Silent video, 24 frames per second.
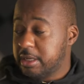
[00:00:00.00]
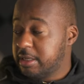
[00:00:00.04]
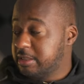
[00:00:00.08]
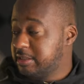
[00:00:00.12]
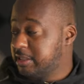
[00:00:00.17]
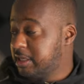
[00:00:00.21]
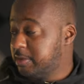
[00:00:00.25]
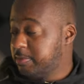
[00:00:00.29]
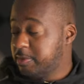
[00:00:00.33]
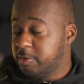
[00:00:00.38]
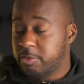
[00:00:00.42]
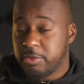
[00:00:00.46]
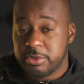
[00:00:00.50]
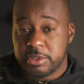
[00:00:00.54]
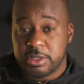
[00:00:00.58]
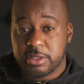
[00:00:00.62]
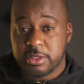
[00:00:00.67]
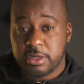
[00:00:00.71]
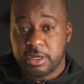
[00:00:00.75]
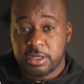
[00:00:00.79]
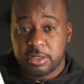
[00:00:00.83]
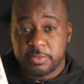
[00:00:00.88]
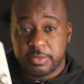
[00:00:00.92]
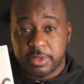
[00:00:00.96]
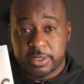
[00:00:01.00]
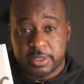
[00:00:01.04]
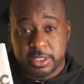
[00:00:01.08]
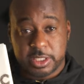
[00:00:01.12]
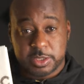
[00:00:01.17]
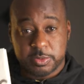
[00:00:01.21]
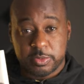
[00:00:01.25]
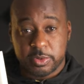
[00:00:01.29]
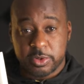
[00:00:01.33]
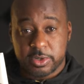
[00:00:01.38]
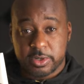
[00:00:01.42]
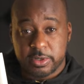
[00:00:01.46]
tell me what they thought about
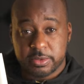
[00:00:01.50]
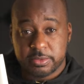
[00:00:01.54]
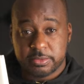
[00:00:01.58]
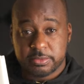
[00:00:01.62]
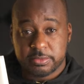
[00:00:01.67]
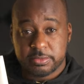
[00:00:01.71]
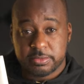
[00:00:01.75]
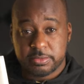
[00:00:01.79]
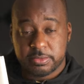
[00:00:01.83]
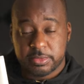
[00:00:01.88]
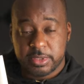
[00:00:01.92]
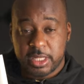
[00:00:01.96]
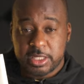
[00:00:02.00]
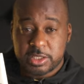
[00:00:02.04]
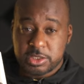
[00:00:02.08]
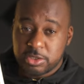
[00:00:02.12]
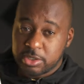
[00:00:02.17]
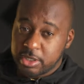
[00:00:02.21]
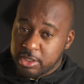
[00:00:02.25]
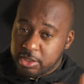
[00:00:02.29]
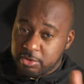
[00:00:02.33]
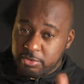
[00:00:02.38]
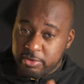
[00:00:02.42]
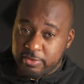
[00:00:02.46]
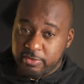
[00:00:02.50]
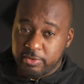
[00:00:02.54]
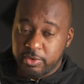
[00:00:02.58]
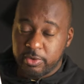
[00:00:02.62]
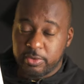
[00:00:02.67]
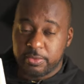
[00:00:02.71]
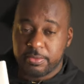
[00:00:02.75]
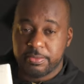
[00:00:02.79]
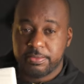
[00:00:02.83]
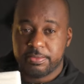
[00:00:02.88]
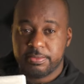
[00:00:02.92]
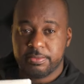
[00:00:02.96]
this book. Let's look at the
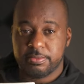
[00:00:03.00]
review.